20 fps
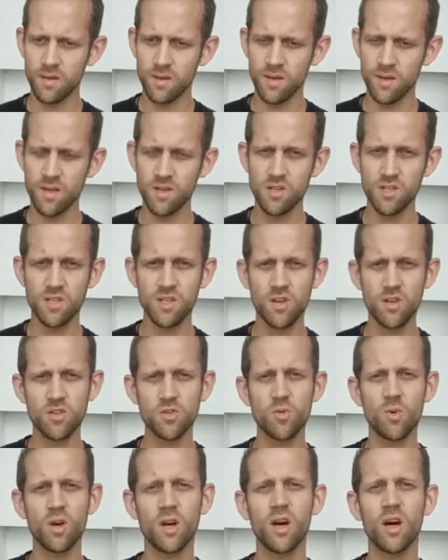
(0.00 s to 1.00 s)
Then just
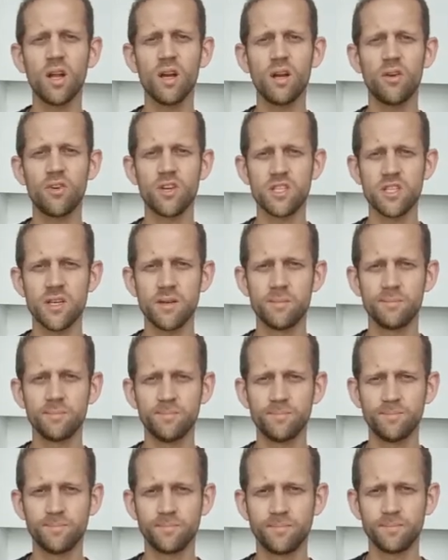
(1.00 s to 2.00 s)
notice, what colour is it?
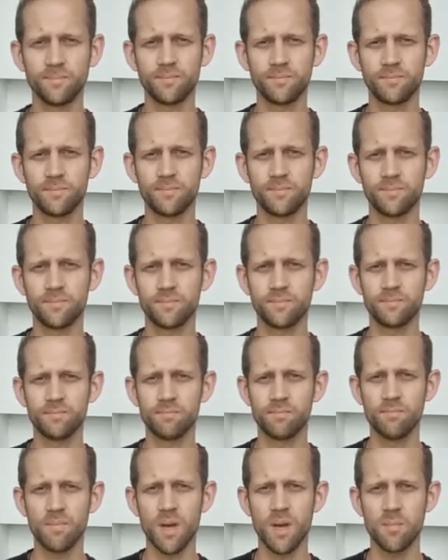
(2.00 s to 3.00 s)

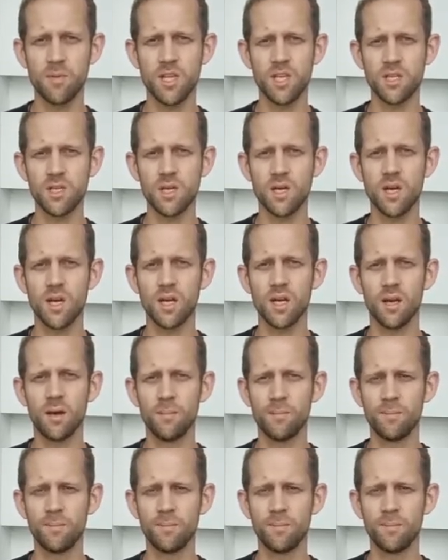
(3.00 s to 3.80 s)
Maybe there's a colour.